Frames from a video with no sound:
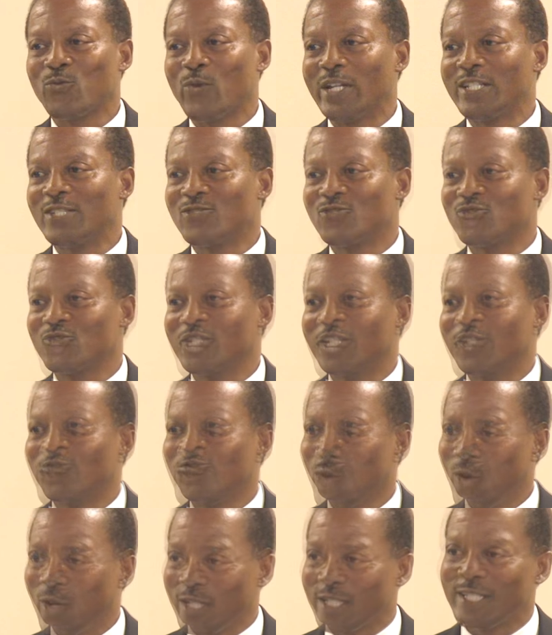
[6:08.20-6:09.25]
23
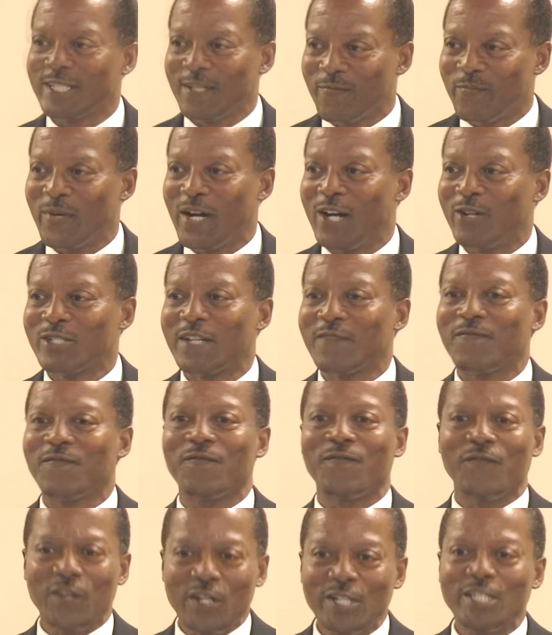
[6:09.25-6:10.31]
talks about the
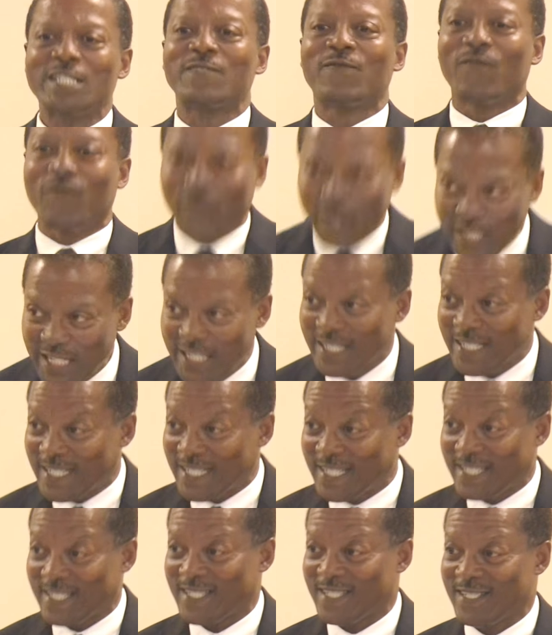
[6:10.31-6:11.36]
first
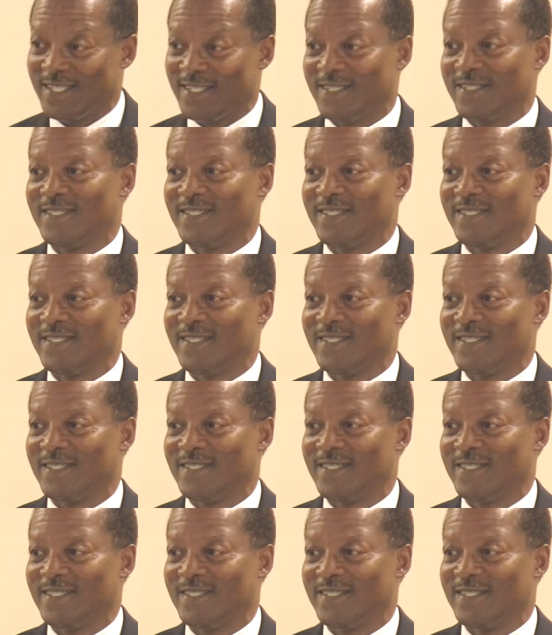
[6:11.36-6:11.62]
verse